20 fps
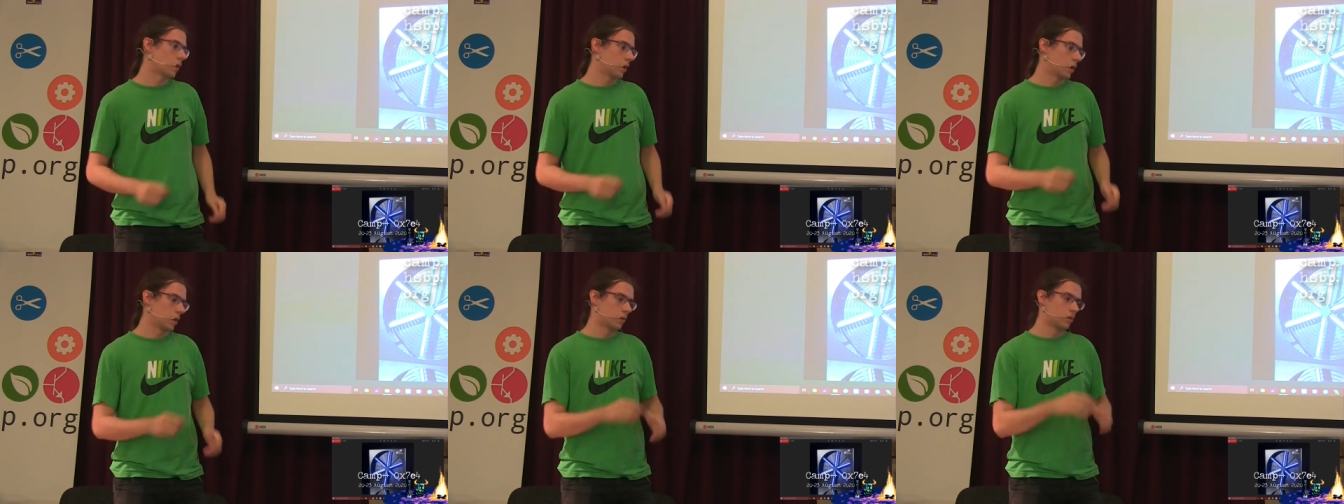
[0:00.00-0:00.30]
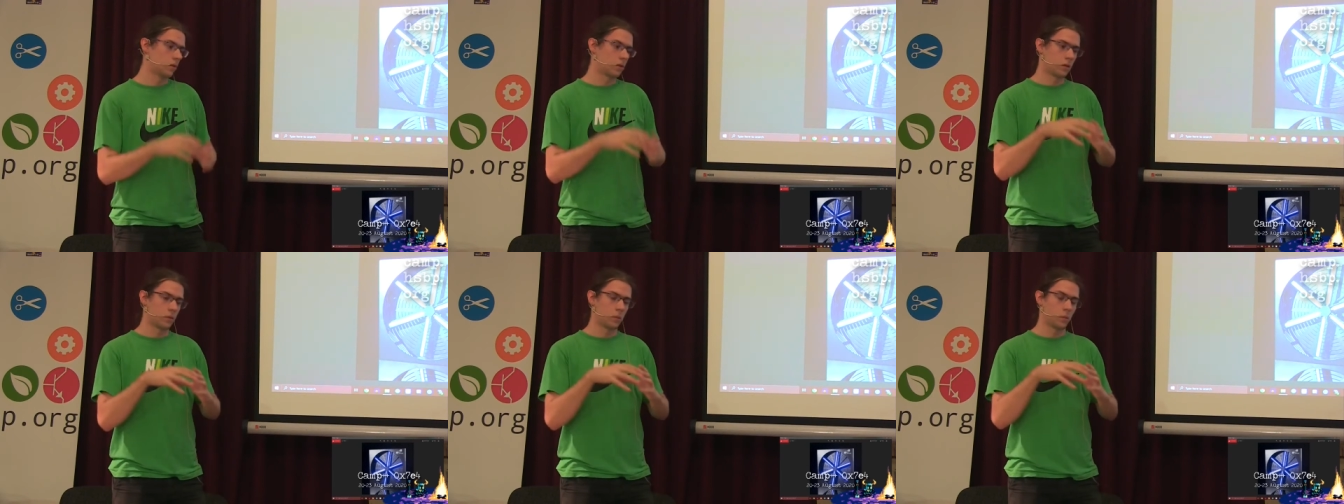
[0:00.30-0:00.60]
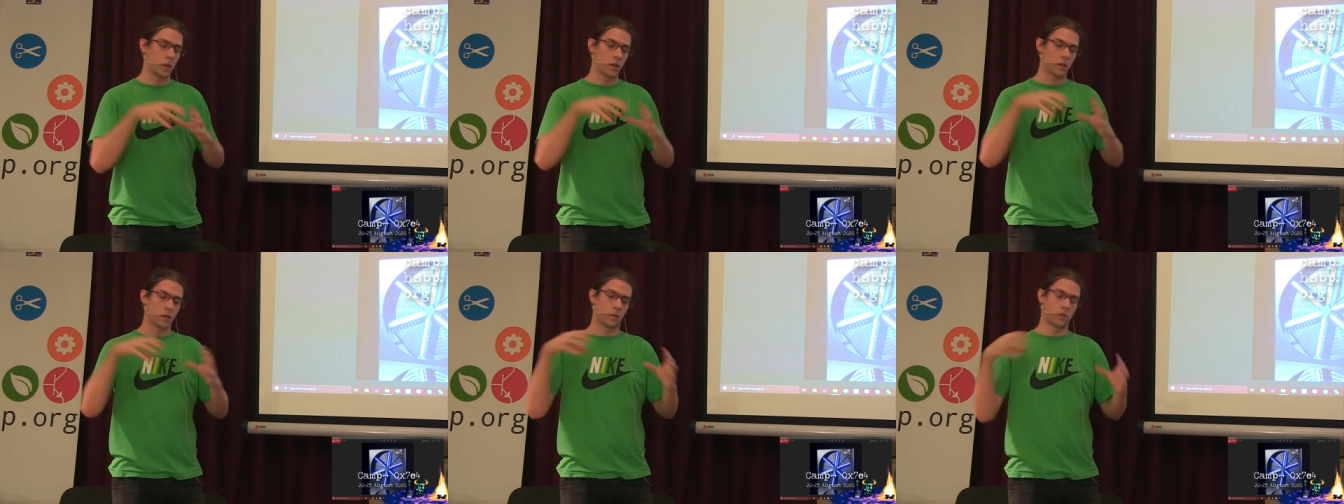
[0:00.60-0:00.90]
in a
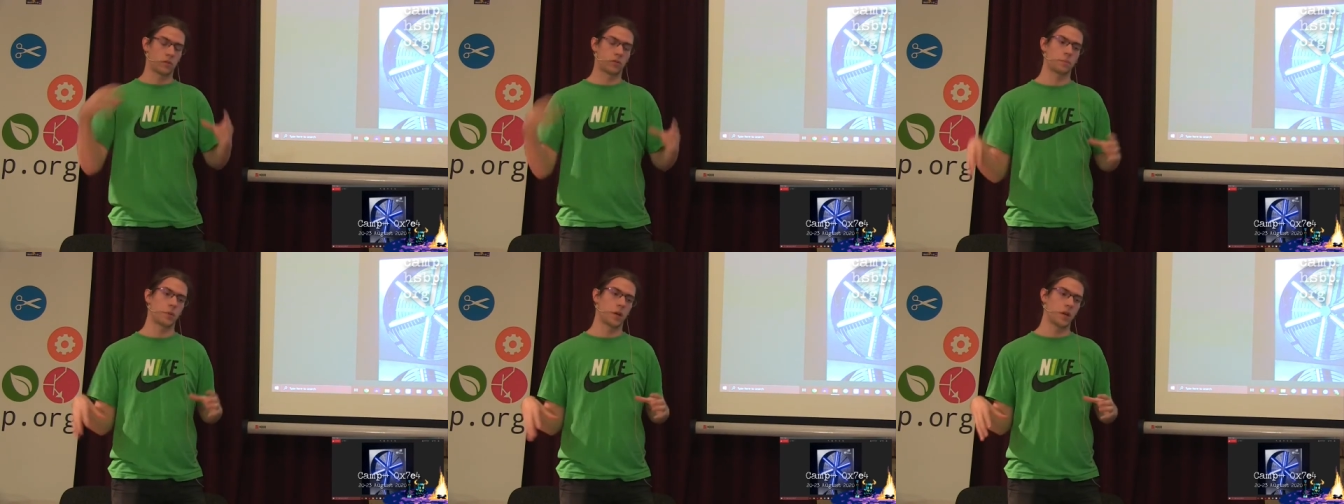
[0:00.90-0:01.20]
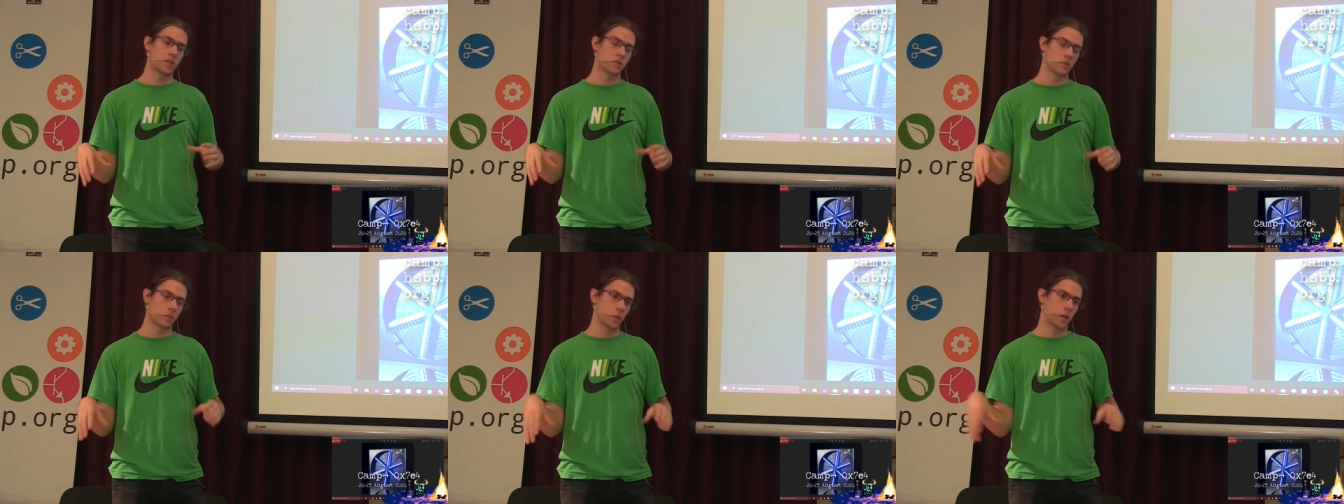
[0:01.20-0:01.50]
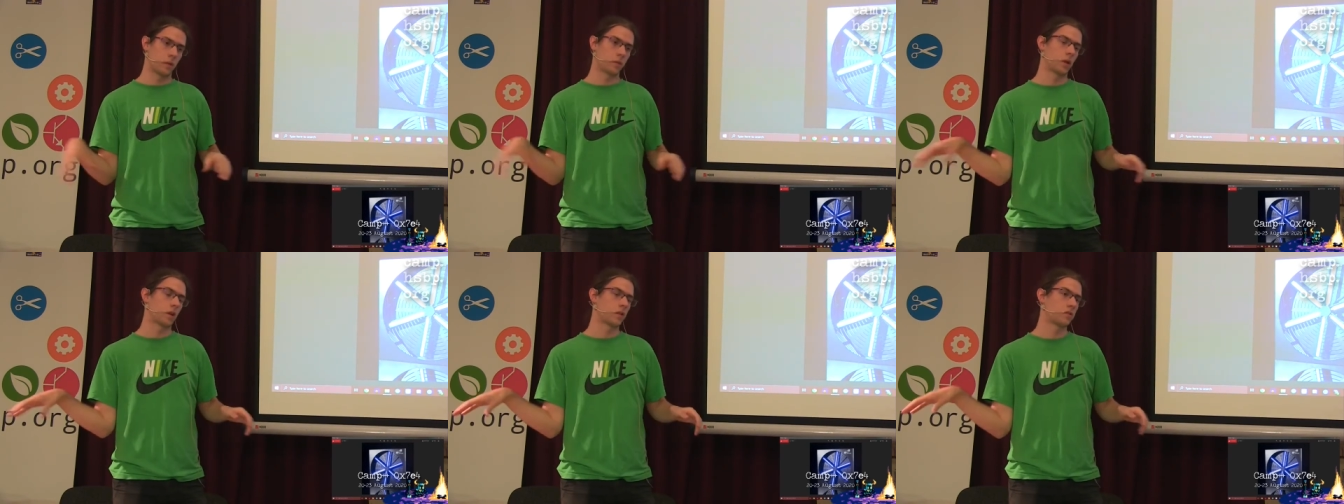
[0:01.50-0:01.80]
very close space we
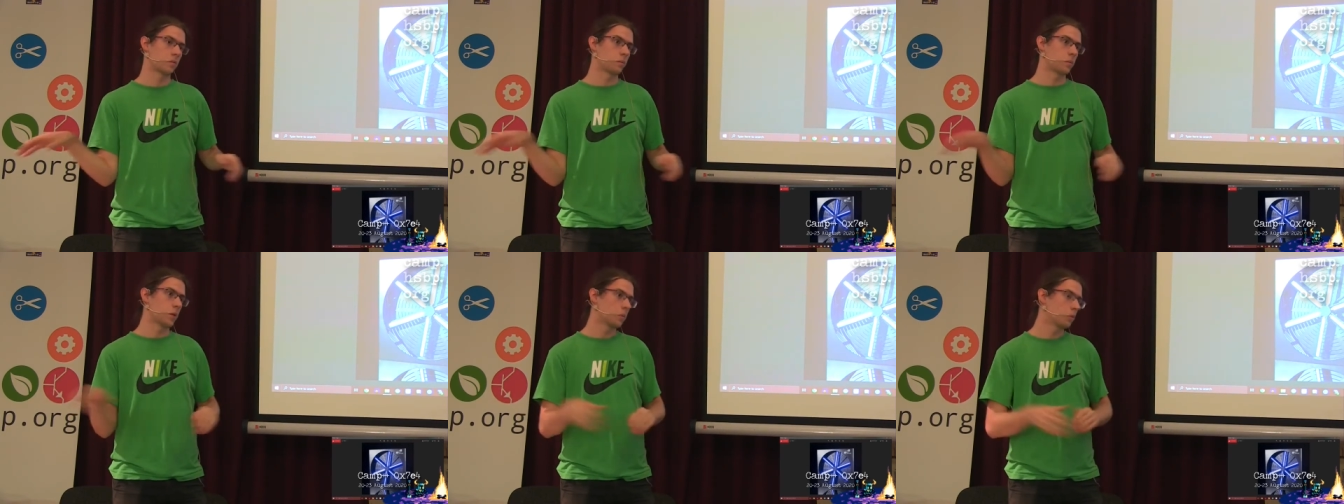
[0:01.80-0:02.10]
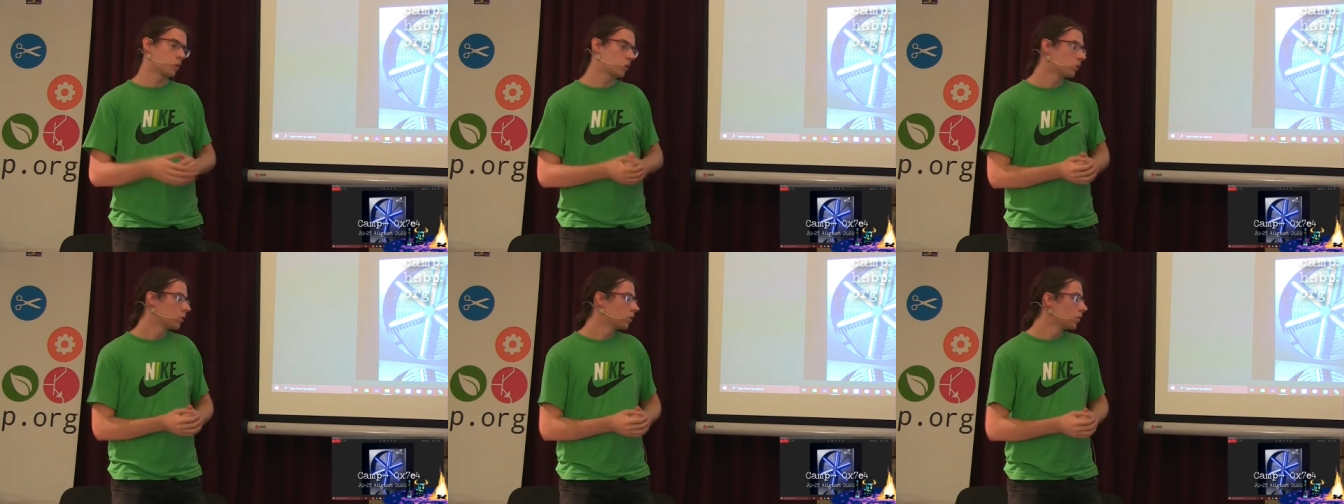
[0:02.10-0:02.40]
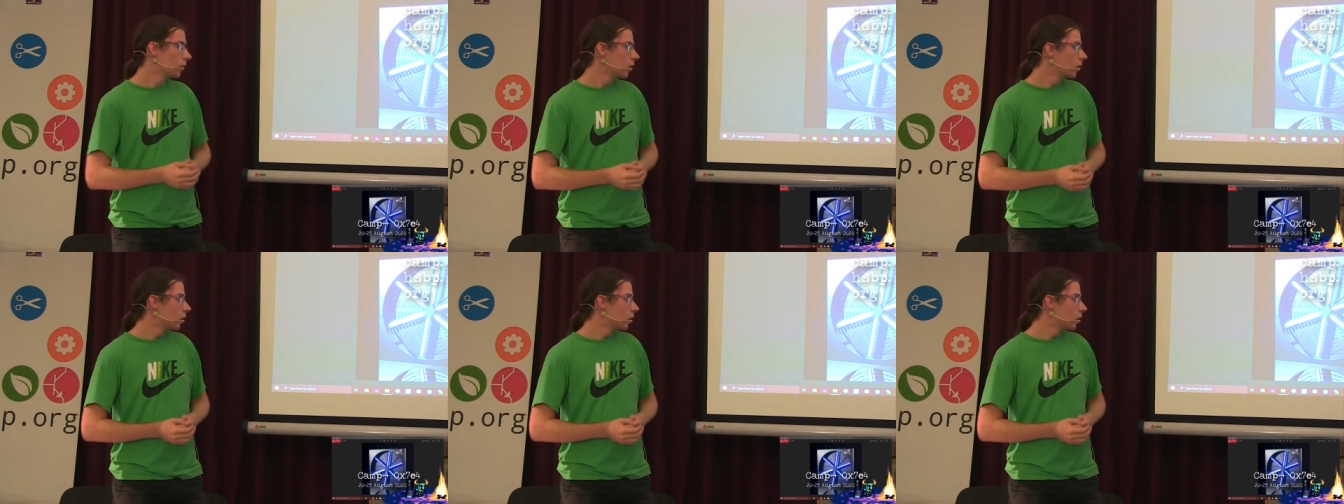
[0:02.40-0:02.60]
have lots of people,